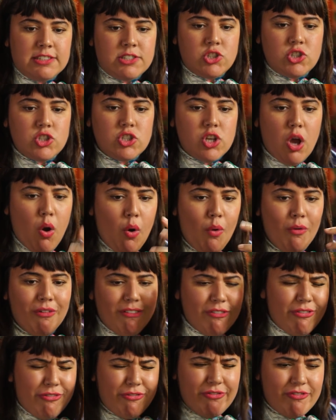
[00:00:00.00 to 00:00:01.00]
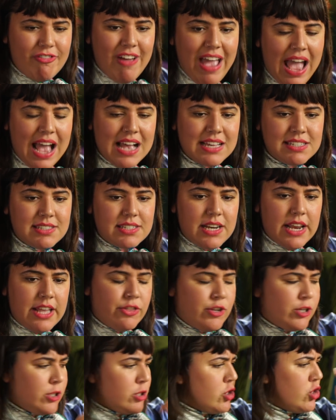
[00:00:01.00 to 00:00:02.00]
is so fast
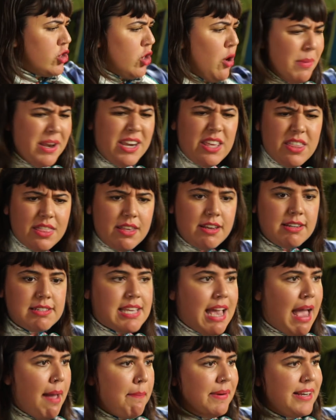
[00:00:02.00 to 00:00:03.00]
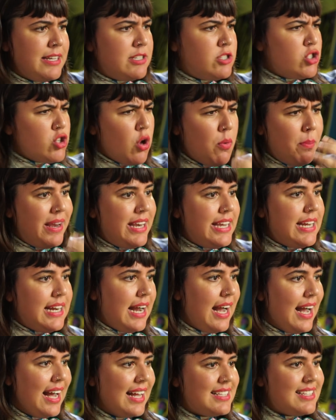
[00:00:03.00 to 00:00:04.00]
and there's so many things happening, so many
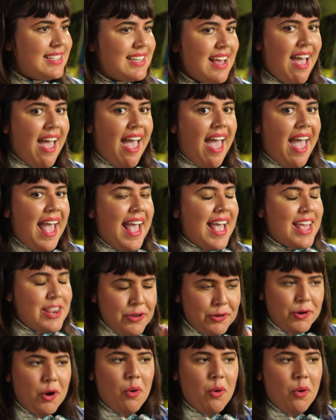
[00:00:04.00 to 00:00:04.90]
cuts. And